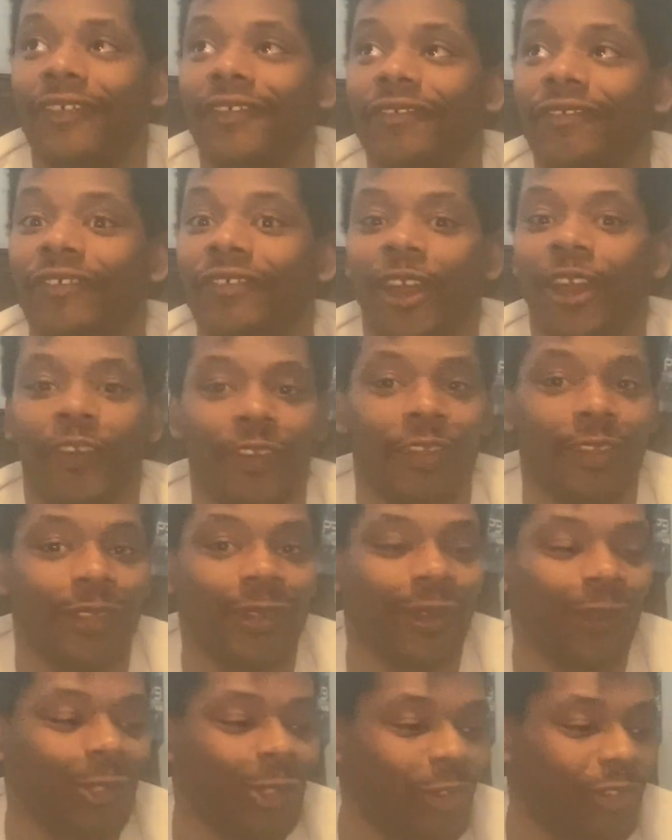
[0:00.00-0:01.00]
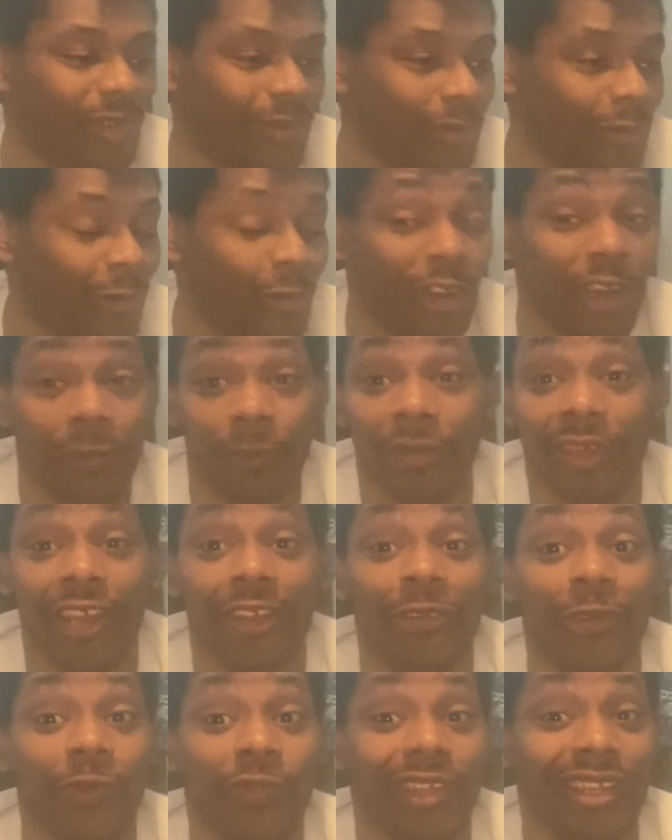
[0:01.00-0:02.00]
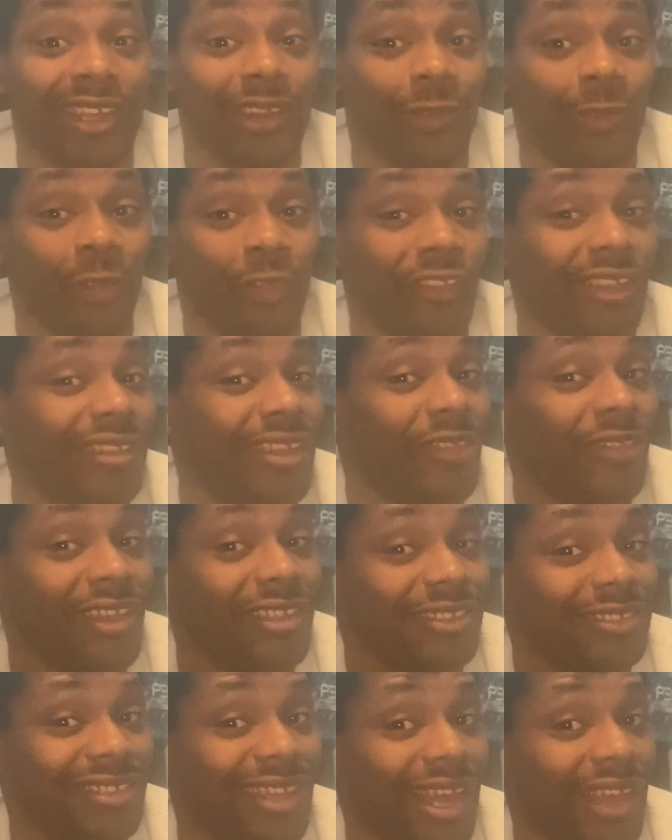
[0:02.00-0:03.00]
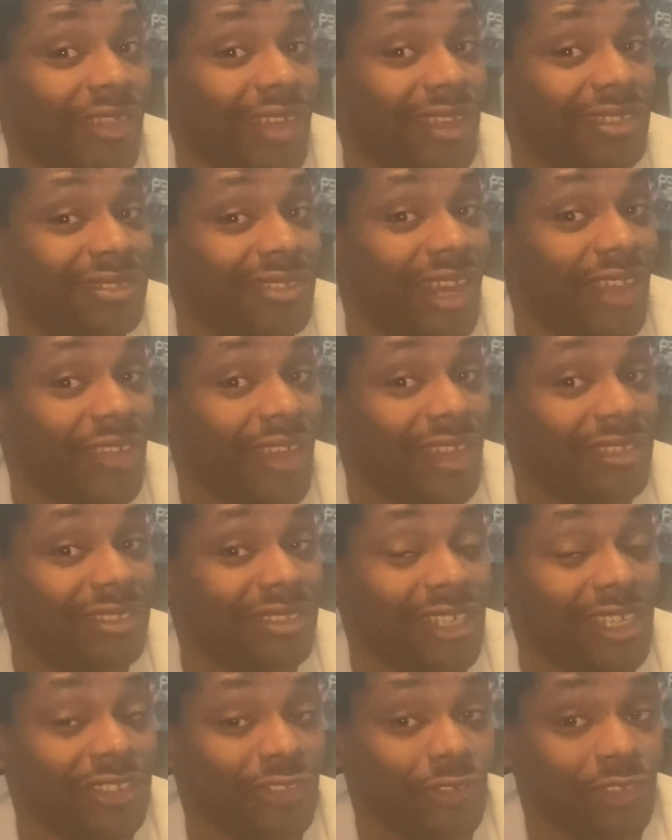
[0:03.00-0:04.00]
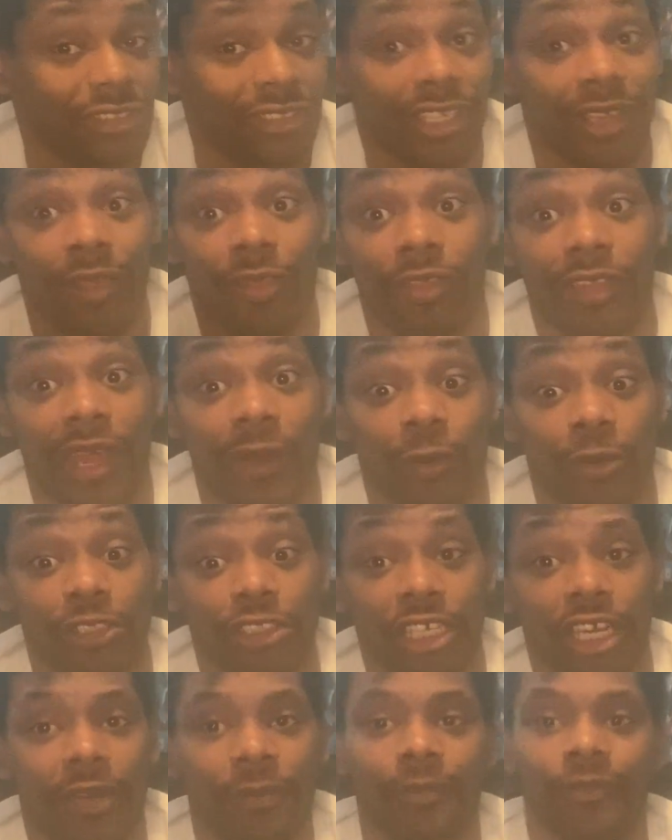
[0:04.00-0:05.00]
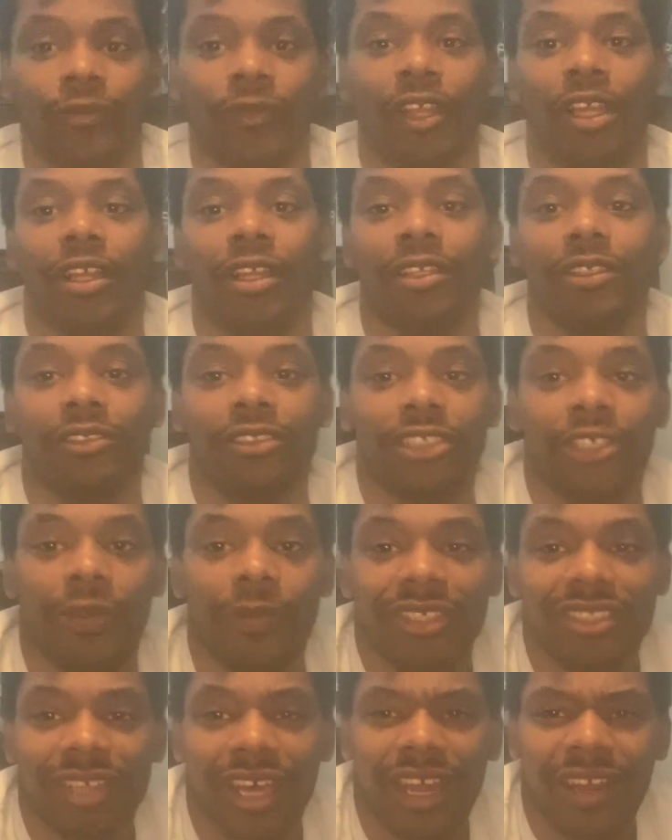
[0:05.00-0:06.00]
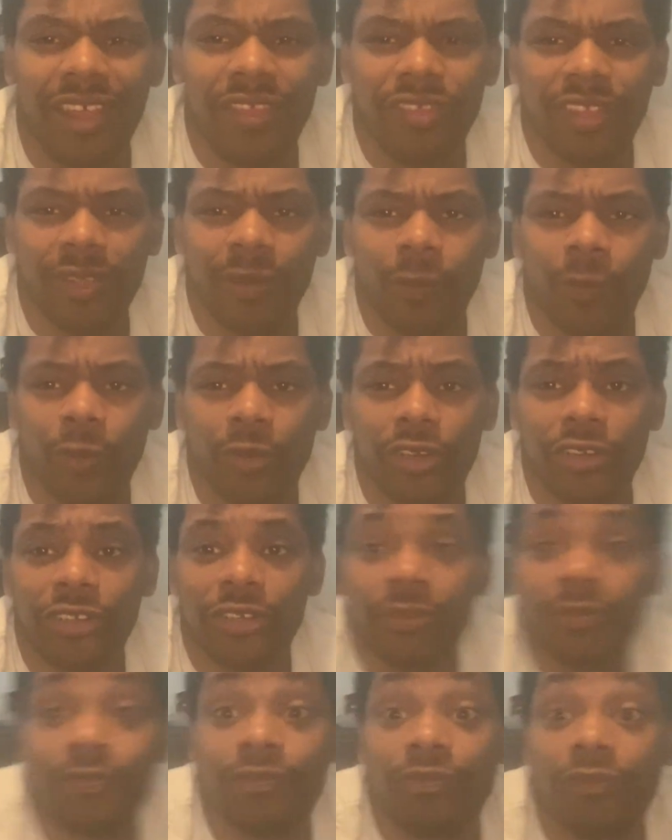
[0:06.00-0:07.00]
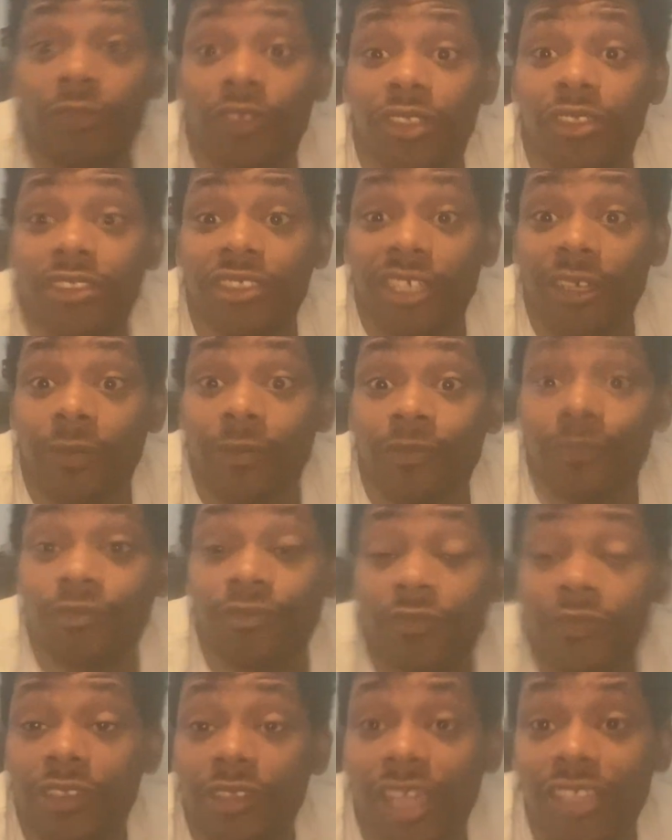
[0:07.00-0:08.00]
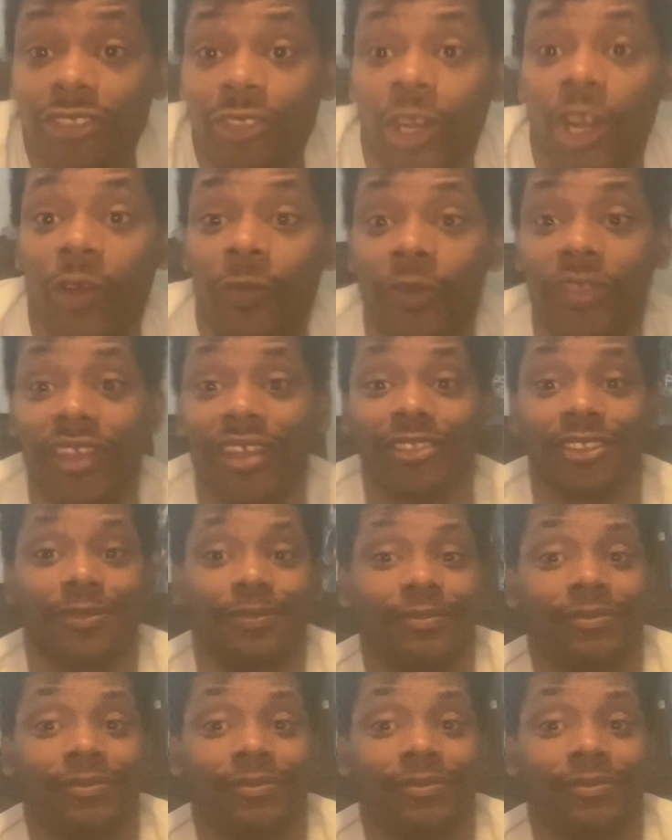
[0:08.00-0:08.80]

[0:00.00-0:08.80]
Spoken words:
very little to report, but I do have a technical thing that I think is interesting that I want to share. So that's kind of the thing that we're going to do. So let's start off with this.